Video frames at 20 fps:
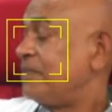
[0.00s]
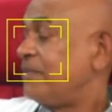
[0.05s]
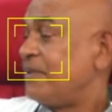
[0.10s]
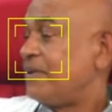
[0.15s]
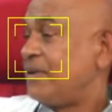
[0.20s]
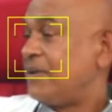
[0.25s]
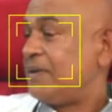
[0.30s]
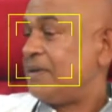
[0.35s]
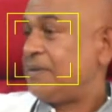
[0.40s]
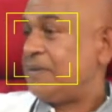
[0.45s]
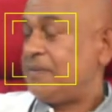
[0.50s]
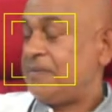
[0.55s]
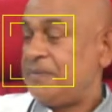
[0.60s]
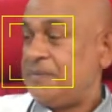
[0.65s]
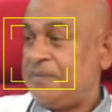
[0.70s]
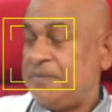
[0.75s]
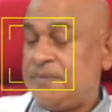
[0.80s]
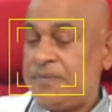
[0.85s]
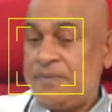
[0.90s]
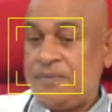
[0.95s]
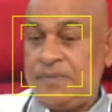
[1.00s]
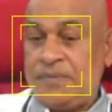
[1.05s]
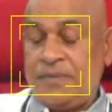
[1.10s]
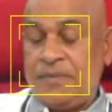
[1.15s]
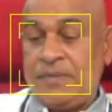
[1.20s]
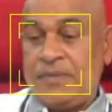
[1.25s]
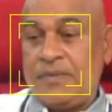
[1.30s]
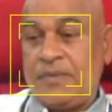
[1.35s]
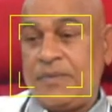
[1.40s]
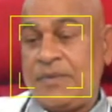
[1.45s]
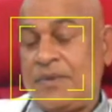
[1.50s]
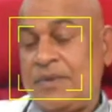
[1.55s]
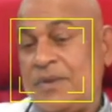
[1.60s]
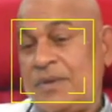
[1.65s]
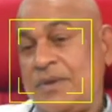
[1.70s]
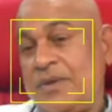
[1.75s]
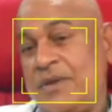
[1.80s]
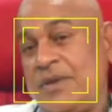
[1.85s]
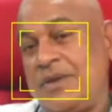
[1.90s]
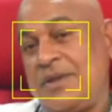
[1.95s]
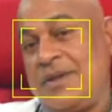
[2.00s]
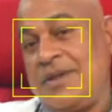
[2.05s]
You have any more questions, Mr. Francis?